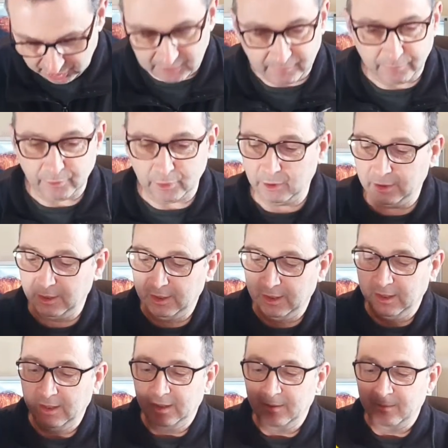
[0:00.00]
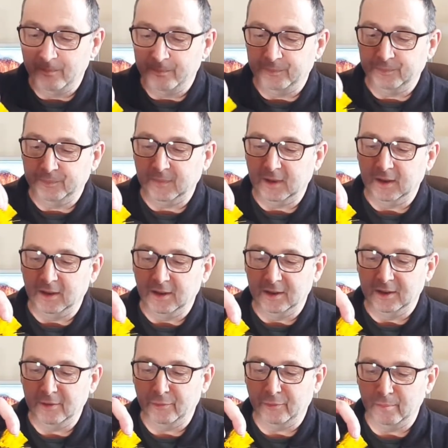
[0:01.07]
it for a
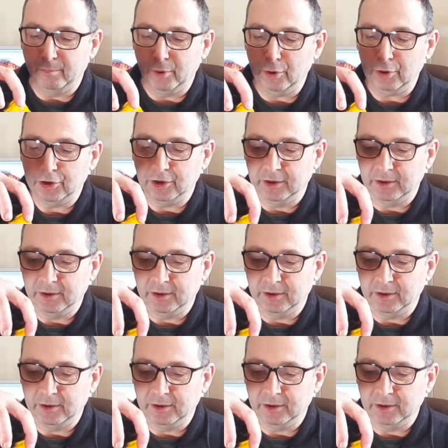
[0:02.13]
different brush.